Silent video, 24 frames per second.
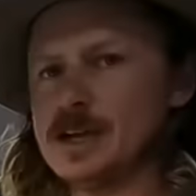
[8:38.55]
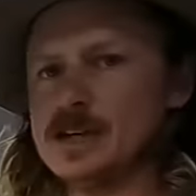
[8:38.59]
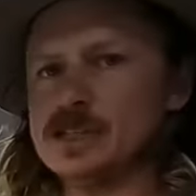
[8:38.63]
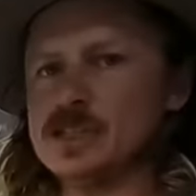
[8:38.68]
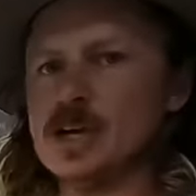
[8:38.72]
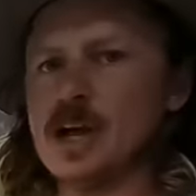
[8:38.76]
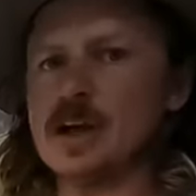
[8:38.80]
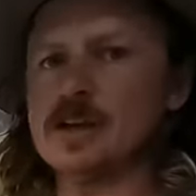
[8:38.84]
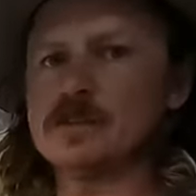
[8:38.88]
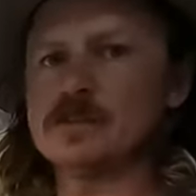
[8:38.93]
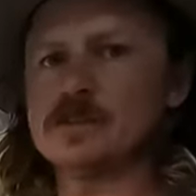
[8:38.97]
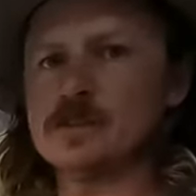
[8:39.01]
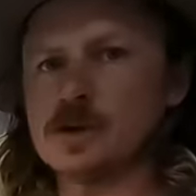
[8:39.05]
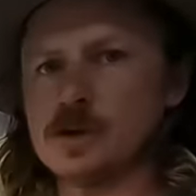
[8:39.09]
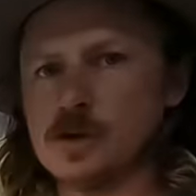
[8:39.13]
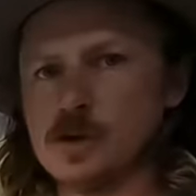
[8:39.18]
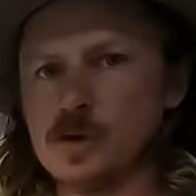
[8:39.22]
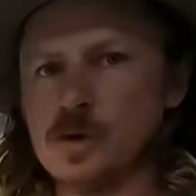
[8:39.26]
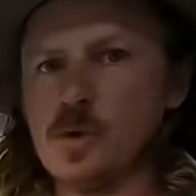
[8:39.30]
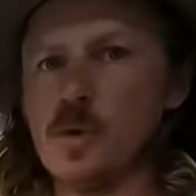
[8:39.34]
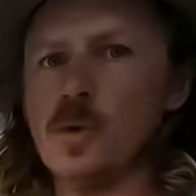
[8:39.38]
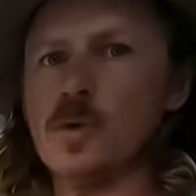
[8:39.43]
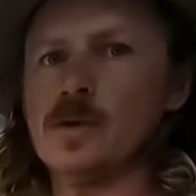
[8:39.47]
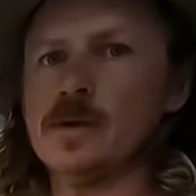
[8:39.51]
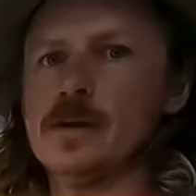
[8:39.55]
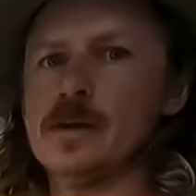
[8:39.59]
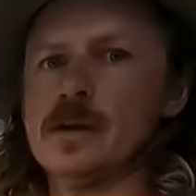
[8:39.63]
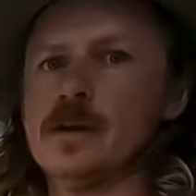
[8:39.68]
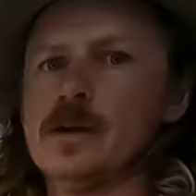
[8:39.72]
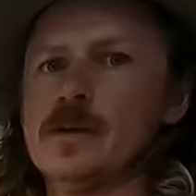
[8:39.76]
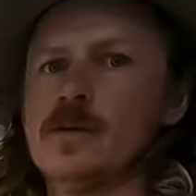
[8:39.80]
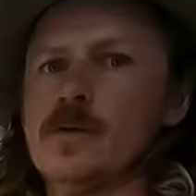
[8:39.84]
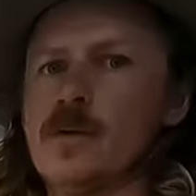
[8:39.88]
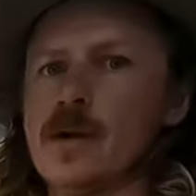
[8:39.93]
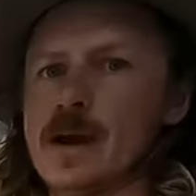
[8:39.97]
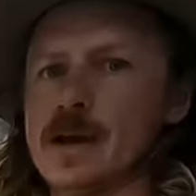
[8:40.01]
just good
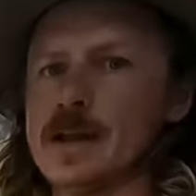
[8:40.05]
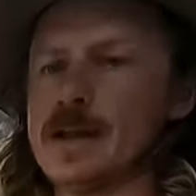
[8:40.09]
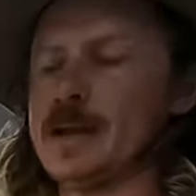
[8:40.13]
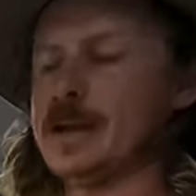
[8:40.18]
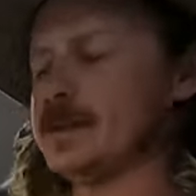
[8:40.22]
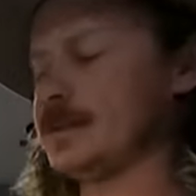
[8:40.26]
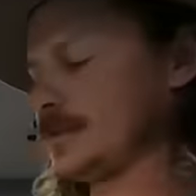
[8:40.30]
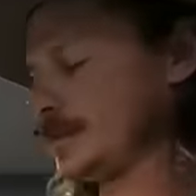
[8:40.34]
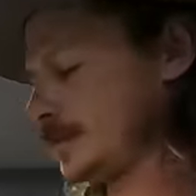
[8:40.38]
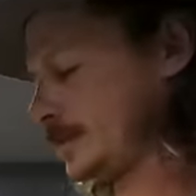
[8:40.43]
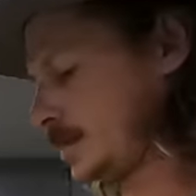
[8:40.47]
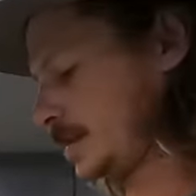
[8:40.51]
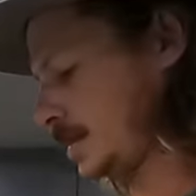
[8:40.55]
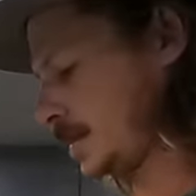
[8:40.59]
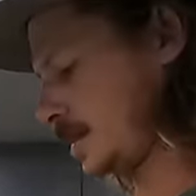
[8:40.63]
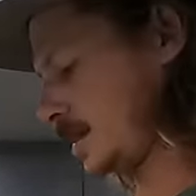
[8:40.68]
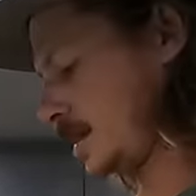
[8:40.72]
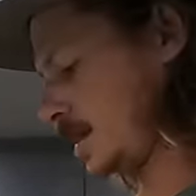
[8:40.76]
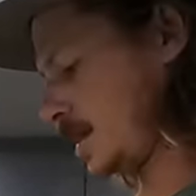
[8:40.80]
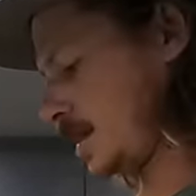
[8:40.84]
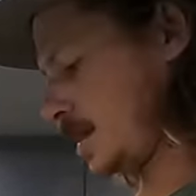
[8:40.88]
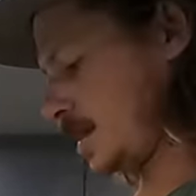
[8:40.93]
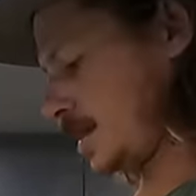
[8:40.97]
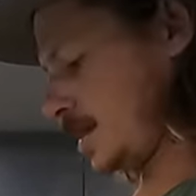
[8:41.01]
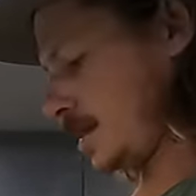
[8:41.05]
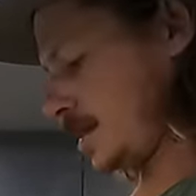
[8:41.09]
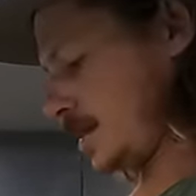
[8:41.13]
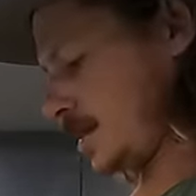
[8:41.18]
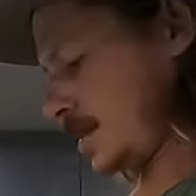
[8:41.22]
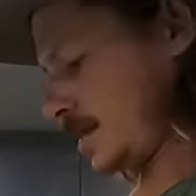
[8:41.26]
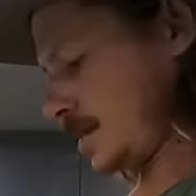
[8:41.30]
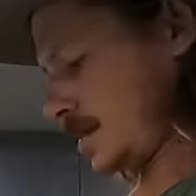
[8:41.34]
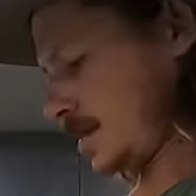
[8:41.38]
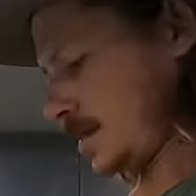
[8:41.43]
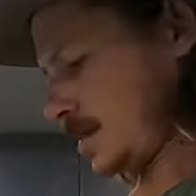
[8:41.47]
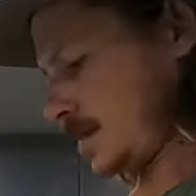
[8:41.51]
ingredients.
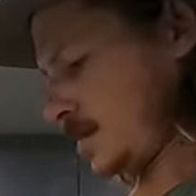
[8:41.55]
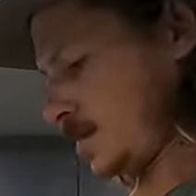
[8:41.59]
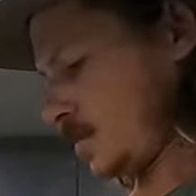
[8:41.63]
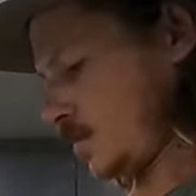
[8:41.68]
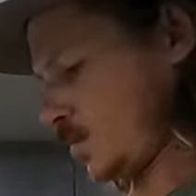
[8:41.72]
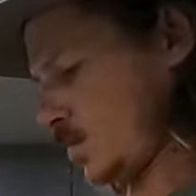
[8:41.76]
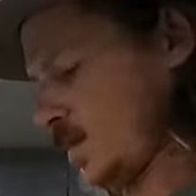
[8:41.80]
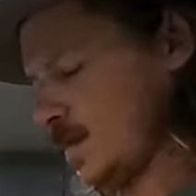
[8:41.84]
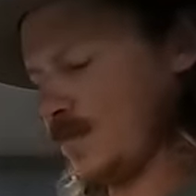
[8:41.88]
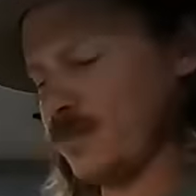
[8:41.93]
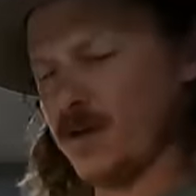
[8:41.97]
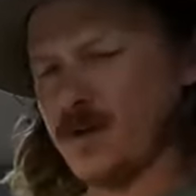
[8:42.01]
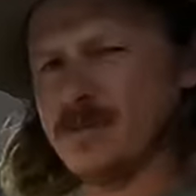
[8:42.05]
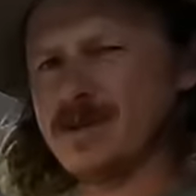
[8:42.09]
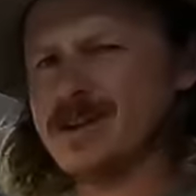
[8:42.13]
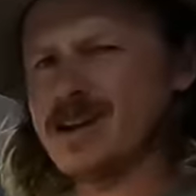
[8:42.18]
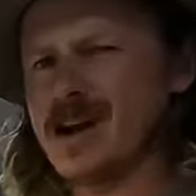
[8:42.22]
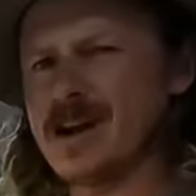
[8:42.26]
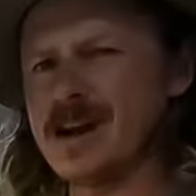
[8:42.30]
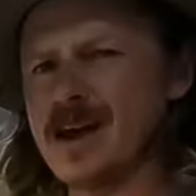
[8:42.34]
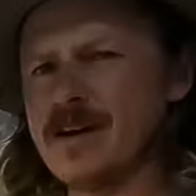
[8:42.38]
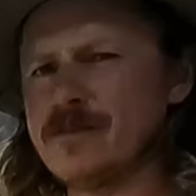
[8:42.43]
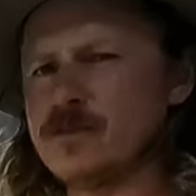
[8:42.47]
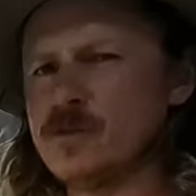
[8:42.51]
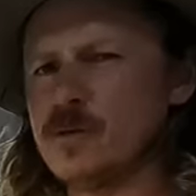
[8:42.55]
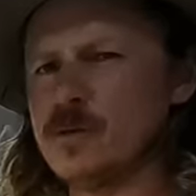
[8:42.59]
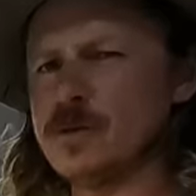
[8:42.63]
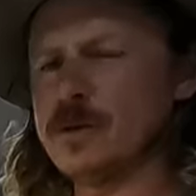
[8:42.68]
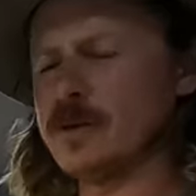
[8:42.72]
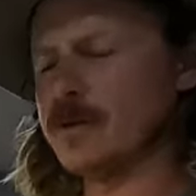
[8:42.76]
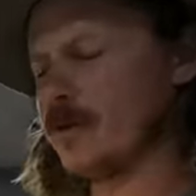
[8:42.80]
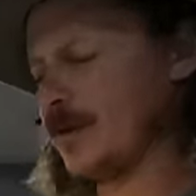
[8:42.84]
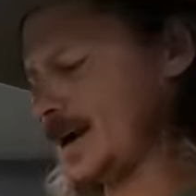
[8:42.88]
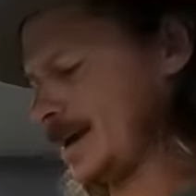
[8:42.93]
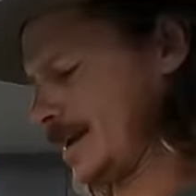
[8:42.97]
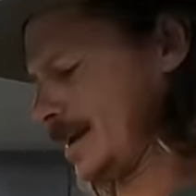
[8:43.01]
We probably don't have good
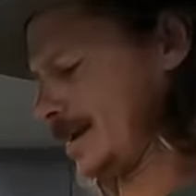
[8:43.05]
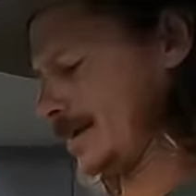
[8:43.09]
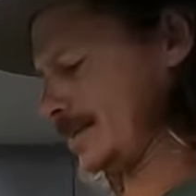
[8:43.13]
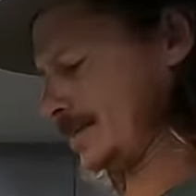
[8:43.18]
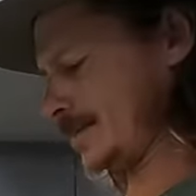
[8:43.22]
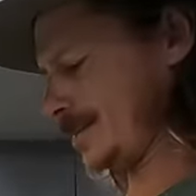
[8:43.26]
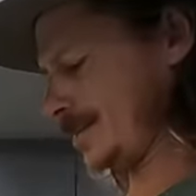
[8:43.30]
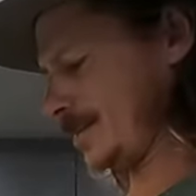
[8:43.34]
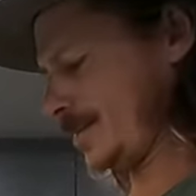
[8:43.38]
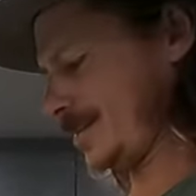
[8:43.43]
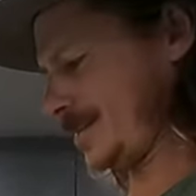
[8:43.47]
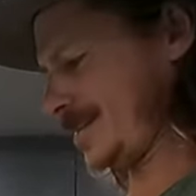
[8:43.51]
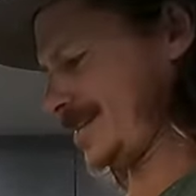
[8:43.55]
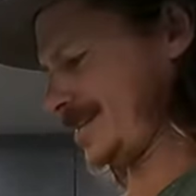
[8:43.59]
ingredients.